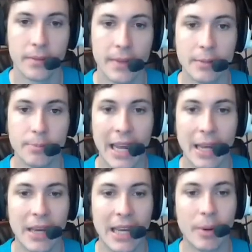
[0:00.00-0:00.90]
That may
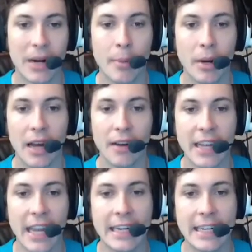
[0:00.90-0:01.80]
be, but I'm a
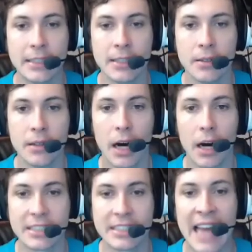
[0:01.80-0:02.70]
loving idiot.
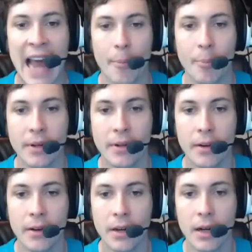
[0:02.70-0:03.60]
Oh, snap!
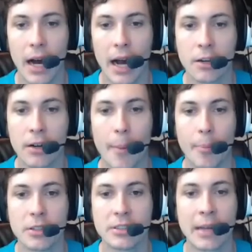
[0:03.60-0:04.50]
Oh,
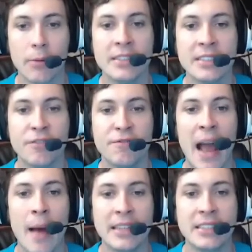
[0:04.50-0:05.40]
crap, looks like it runs in the
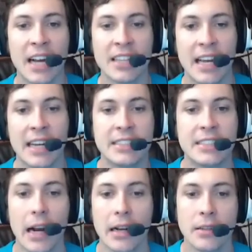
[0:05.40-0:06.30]
family, doesn't it, son?